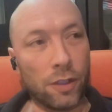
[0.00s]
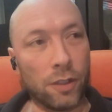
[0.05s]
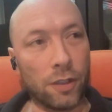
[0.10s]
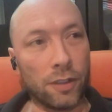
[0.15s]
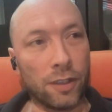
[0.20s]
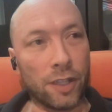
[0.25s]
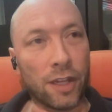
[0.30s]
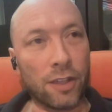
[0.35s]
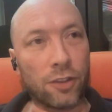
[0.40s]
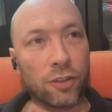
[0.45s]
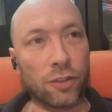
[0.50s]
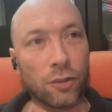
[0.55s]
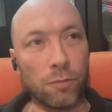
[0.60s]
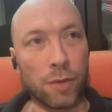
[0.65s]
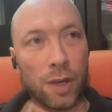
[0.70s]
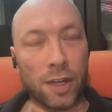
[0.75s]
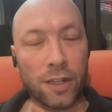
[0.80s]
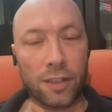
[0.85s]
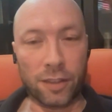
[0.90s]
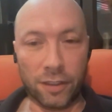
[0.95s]
led to
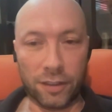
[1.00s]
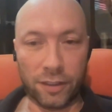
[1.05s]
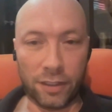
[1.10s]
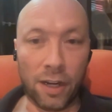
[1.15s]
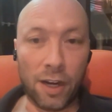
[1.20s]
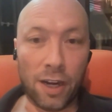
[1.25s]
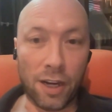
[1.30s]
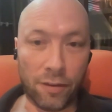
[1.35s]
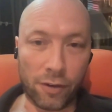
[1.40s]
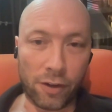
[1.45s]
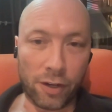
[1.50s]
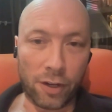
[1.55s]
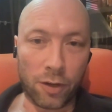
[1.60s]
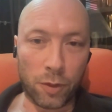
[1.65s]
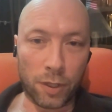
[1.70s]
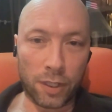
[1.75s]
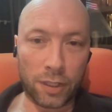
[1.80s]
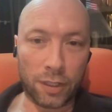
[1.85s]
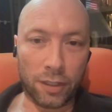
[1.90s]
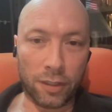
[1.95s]
mice that die very
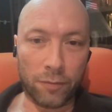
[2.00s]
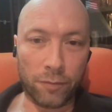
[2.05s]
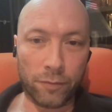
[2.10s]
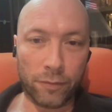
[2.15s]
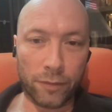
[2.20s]
quickly.